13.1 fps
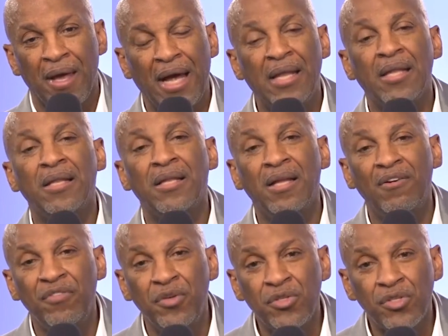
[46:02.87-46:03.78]
I
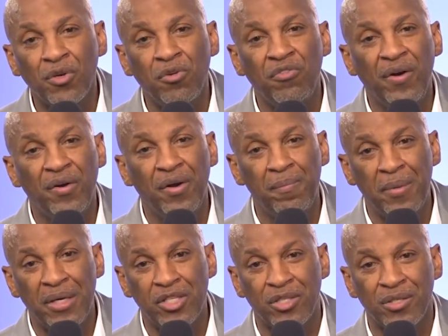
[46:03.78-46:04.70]
love you so very
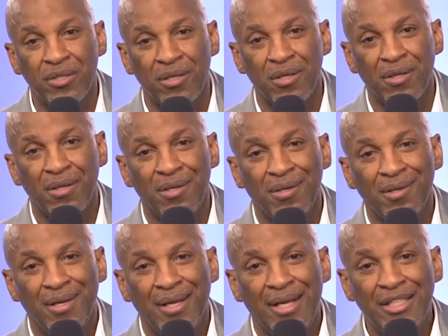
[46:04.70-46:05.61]
much.
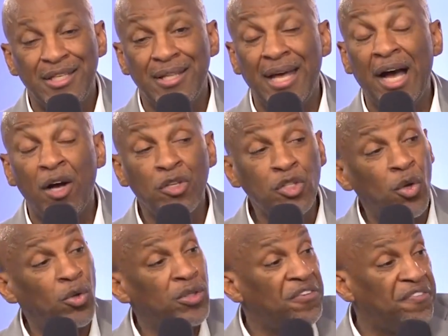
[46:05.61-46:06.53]
To the
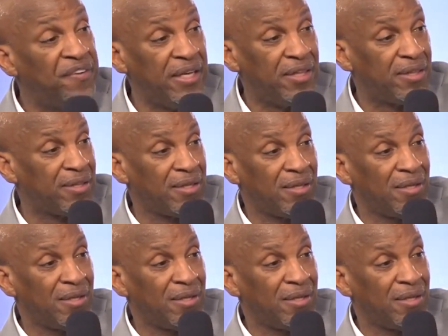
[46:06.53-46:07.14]
household of faith,